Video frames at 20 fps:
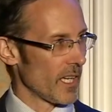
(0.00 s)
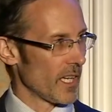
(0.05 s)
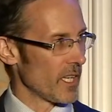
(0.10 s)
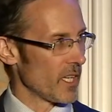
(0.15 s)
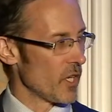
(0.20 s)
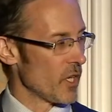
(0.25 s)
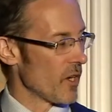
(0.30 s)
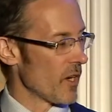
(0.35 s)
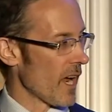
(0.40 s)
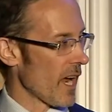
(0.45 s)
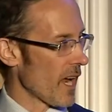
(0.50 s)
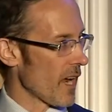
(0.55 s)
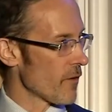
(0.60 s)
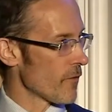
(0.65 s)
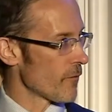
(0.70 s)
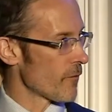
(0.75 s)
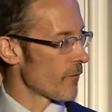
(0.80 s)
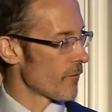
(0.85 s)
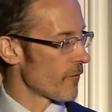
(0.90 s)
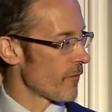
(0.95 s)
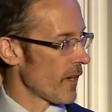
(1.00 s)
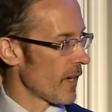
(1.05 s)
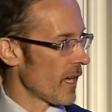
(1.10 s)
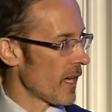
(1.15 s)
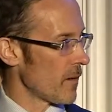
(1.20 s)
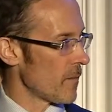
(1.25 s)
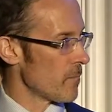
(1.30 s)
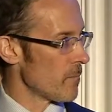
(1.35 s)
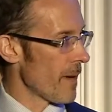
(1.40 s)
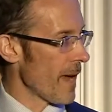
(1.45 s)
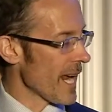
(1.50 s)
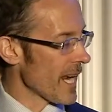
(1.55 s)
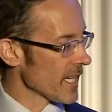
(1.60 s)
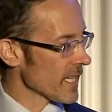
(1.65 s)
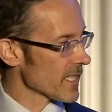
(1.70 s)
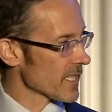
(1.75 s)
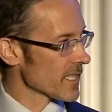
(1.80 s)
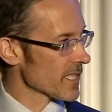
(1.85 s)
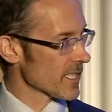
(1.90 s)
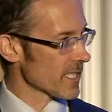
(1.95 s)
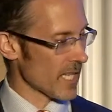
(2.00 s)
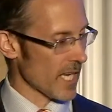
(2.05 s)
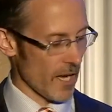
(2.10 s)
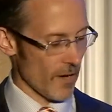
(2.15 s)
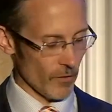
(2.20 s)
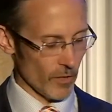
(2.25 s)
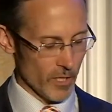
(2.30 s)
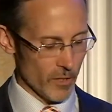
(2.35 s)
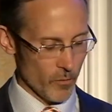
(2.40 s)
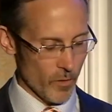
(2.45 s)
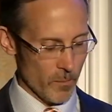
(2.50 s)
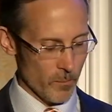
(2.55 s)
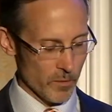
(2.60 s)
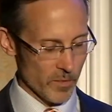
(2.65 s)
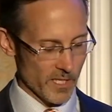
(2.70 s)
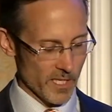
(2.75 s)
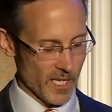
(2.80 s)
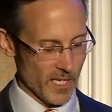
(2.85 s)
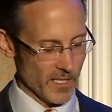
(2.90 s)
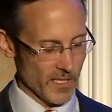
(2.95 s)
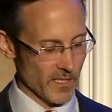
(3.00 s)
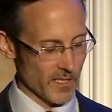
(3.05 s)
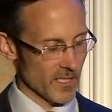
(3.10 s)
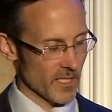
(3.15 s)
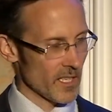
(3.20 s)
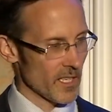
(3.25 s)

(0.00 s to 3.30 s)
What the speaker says: You have banks heavily represented,